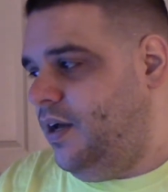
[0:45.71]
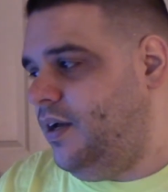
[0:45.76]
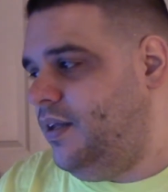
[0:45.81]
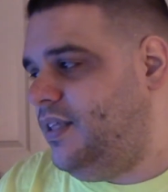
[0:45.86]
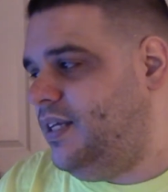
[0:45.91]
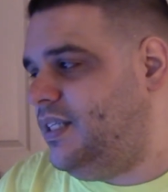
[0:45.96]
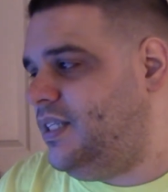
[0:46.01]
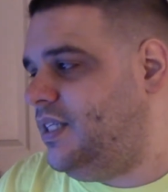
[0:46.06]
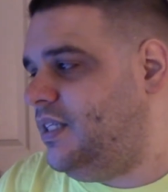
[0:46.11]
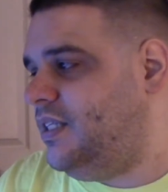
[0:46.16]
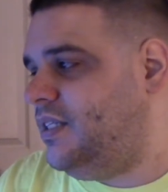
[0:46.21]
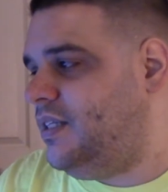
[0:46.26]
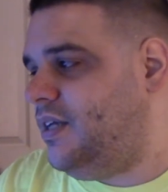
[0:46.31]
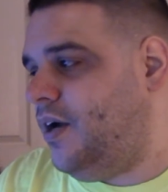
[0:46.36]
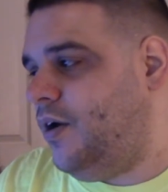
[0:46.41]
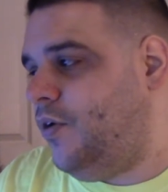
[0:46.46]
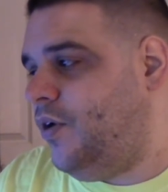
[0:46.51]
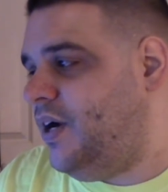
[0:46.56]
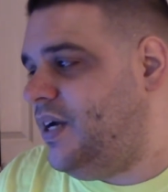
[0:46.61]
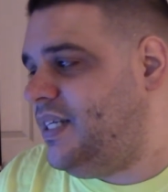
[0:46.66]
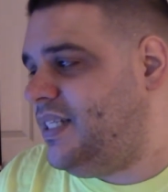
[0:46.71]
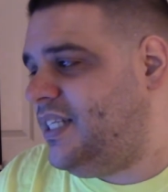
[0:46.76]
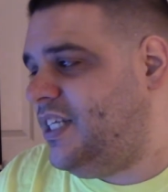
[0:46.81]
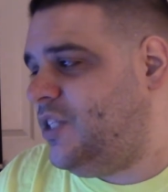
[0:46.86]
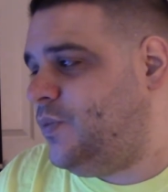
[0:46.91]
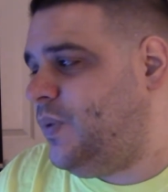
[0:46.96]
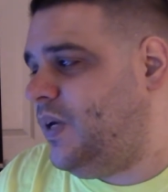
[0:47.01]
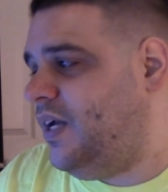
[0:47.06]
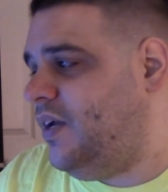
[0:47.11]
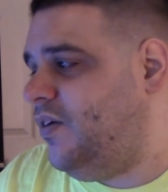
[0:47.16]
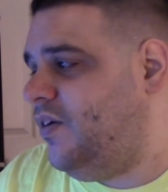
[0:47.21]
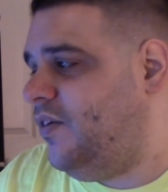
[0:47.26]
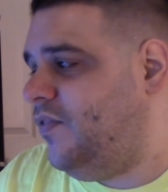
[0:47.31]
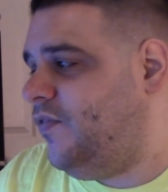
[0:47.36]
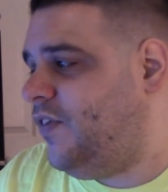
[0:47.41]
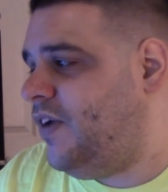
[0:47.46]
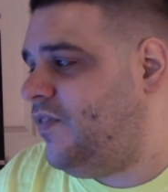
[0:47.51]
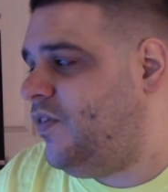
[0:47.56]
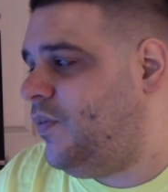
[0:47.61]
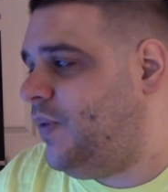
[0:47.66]
This is Ohio State's by
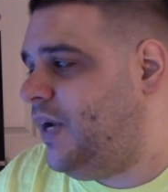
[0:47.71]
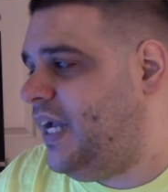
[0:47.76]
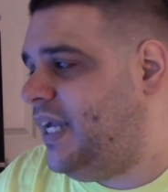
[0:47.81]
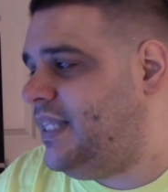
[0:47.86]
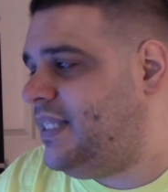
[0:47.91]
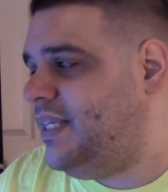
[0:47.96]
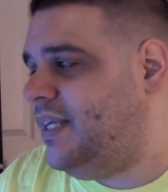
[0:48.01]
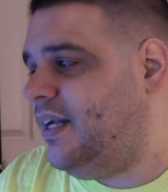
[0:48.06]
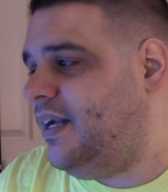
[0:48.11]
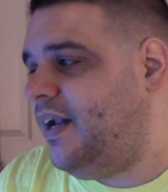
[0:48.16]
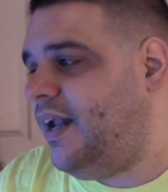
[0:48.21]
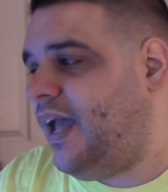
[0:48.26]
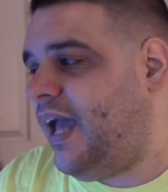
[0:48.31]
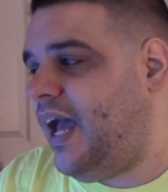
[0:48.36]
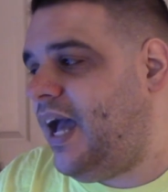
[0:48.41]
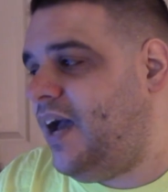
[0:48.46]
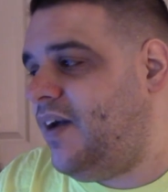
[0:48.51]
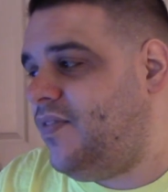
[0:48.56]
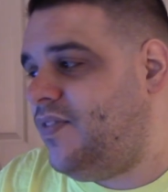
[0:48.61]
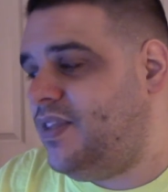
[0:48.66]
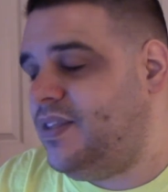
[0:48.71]
favored by 18 and a half.